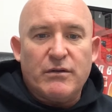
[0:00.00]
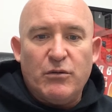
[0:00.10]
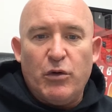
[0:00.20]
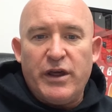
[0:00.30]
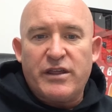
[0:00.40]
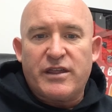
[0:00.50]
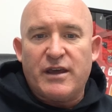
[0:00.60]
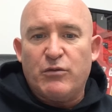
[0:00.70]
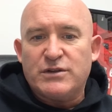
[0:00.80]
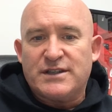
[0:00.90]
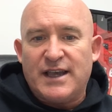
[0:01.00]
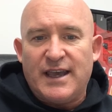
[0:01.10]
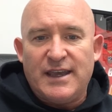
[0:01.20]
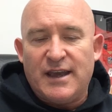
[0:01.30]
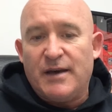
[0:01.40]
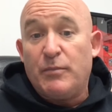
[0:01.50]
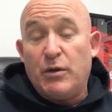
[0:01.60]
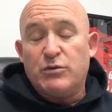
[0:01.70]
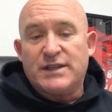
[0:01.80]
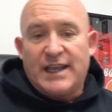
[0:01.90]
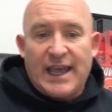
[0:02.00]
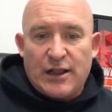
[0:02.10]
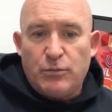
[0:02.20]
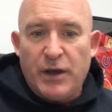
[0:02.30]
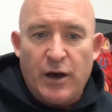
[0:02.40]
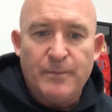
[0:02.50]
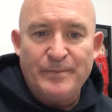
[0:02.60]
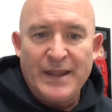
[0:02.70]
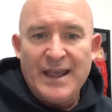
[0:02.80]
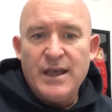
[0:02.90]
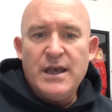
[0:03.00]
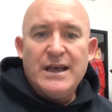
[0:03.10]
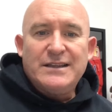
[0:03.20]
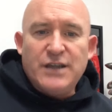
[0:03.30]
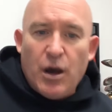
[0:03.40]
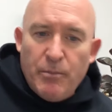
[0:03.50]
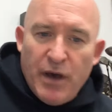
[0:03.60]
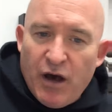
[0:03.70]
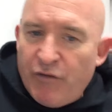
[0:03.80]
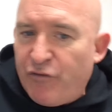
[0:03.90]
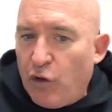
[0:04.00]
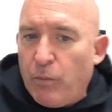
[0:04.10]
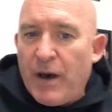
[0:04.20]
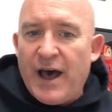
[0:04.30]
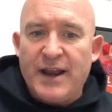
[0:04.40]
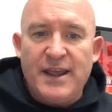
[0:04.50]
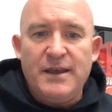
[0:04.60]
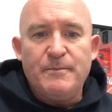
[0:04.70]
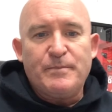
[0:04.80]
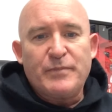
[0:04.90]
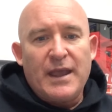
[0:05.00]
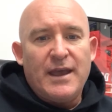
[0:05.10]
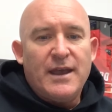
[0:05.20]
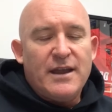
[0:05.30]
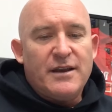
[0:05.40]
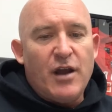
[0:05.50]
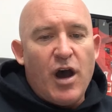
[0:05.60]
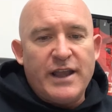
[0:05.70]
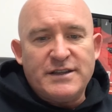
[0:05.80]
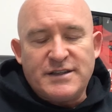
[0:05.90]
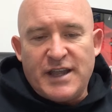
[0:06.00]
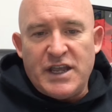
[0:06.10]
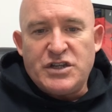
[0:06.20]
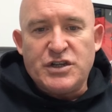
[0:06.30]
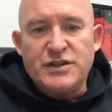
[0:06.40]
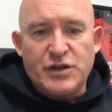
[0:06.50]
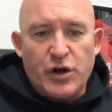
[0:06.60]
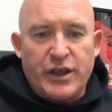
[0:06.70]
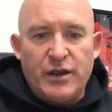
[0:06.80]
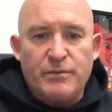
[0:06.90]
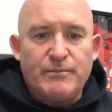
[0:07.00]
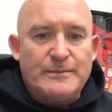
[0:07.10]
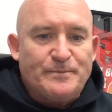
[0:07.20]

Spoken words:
It was a kettlebell, dumbbell, full body, 9-station circuit.